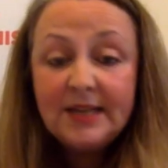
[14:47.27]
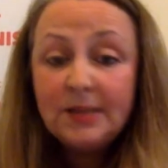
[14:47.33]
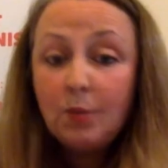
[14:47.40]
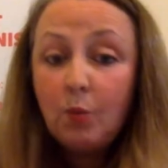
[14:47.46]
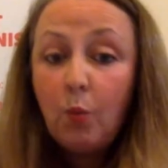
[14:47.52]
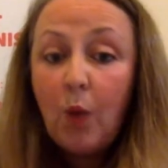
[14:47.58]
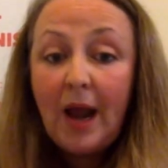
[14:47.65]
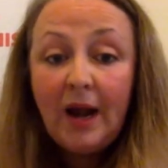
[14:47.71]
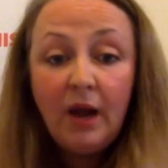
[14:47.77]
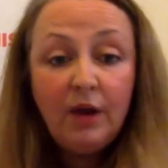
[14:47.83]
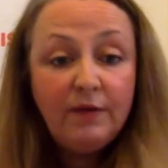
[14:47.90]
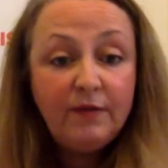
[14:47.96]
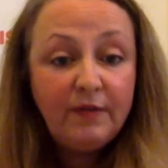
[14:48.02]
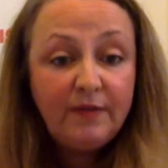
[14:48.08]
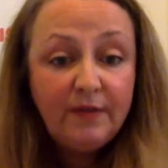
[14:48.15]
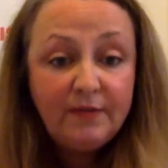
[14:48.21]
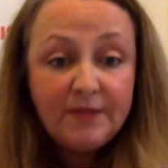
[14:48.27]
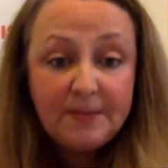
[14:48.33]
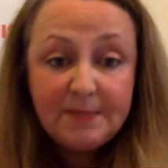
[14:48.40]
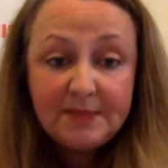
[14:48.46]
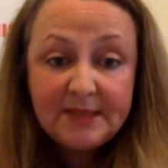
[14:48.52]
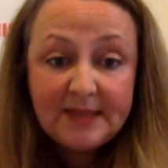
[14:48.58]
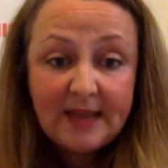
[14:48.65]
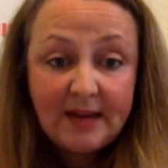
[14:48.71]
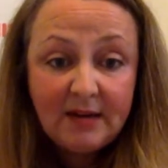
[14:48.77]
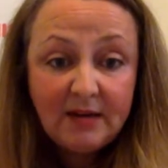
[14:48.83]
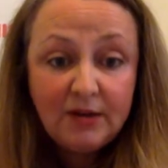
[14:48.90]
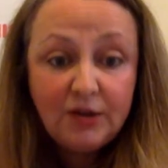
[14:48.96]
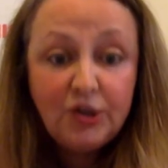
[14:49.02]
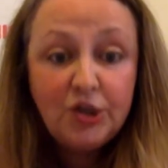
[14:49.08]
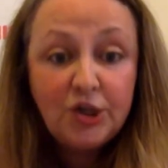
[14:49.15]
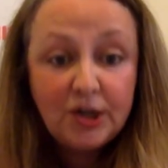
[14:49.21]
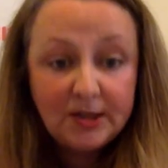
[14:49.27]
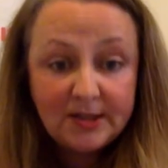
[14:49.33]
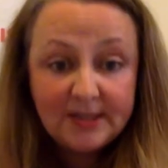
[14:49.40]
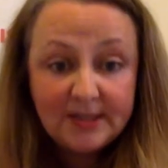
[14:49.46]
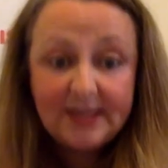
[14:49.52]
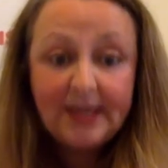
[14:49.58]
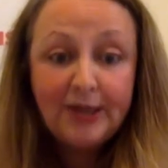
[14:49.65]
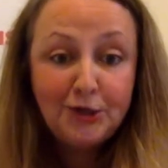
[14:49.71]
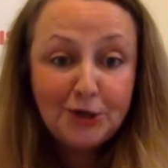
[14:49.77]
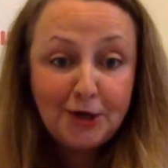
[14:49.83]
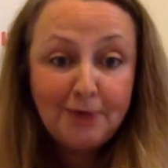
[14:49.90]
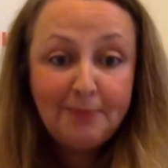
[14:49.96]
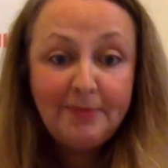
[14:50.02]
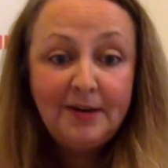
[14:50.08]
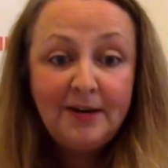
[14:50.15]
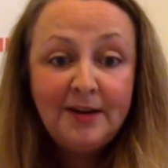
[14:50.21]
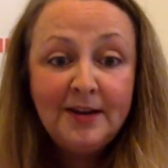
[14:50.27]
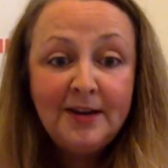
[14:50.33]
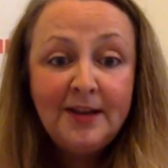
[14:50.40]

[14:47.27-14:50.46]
it's well over 50% just in German.